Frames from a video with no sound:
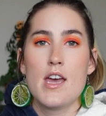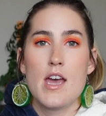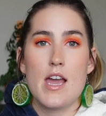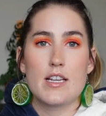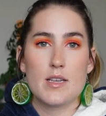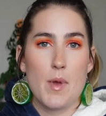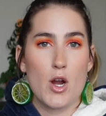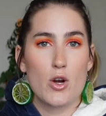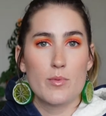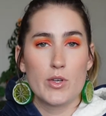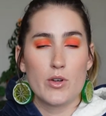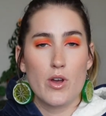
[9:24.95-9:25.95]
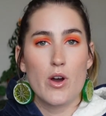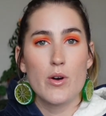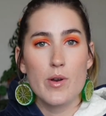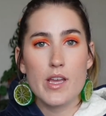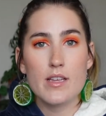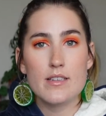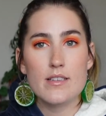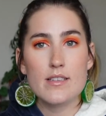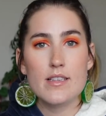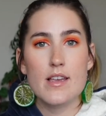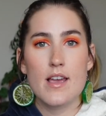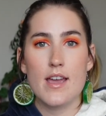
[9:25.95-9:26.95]
antimicrobial
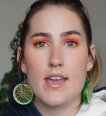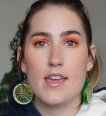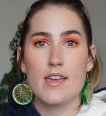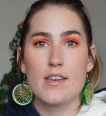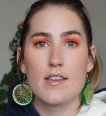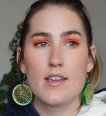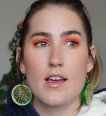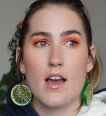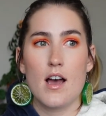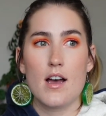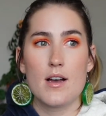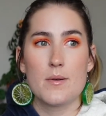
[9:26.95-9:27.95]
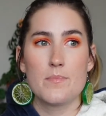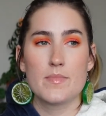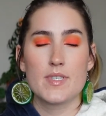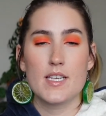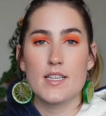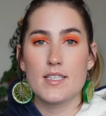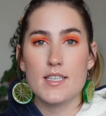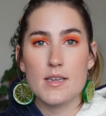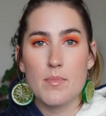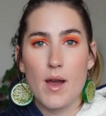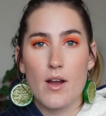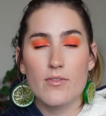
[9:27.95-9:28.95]
coatings in um, C D C
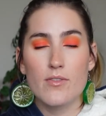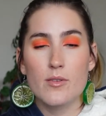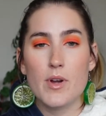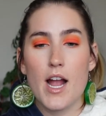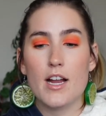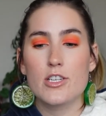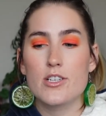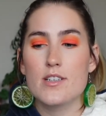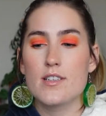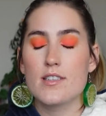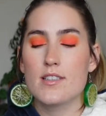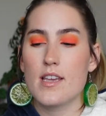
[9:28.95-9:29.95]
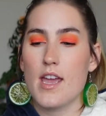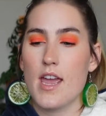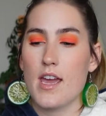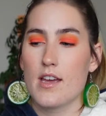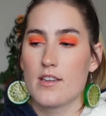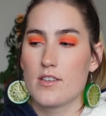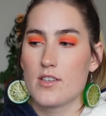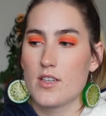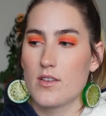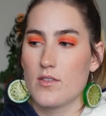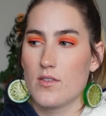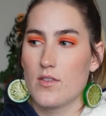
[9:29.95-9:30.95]
biofilm reactors and
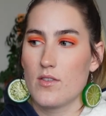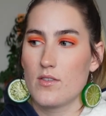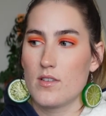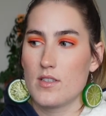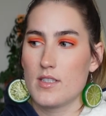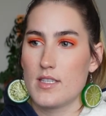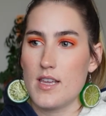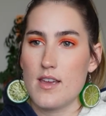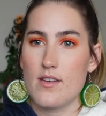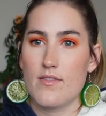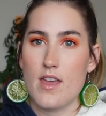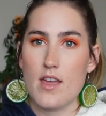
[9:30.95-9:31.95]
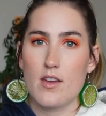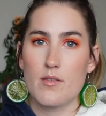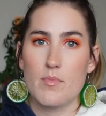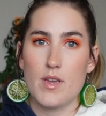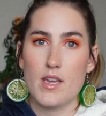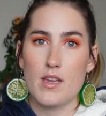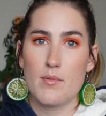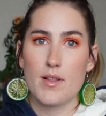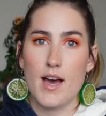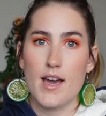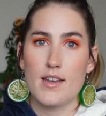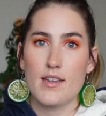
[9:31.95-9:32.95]
see if they could be
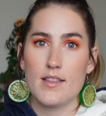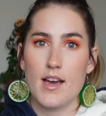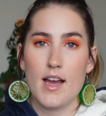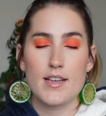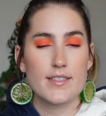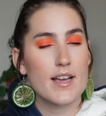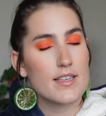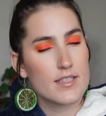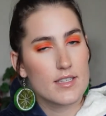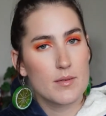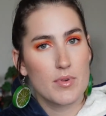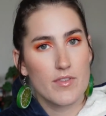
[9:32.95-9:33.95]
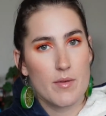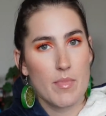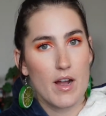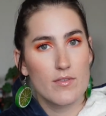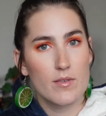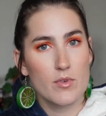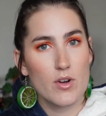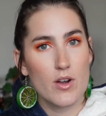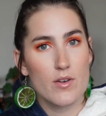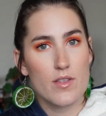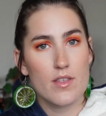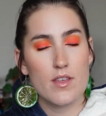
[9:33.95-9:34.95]
applied in I S S to prevent biofilm
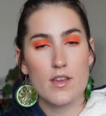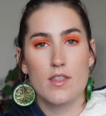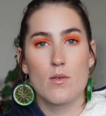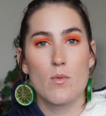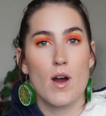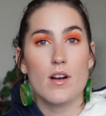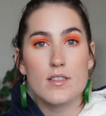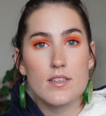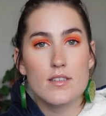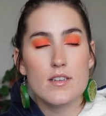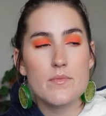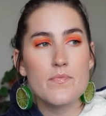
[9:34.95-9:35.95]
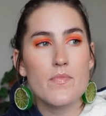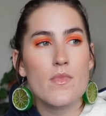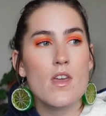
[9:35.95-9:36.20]
growth in the water system.